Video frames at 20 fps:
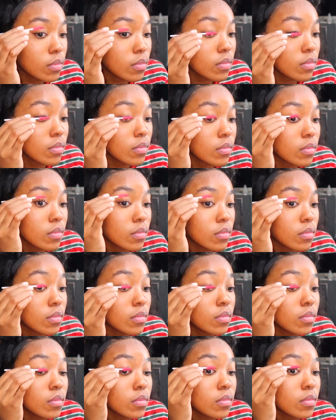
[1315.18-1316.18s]

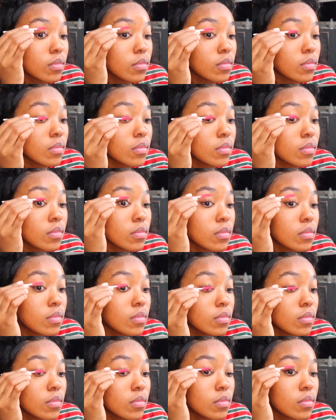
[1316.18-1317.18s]

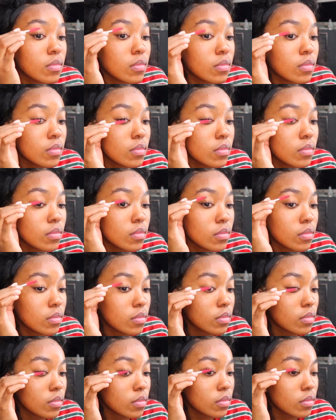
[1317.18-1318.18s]

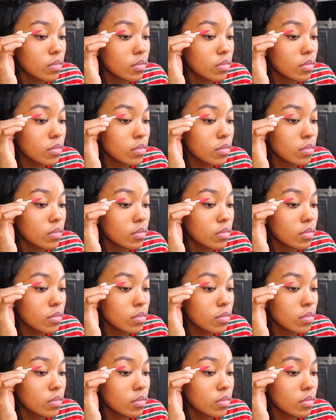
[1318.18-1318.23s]
(silence)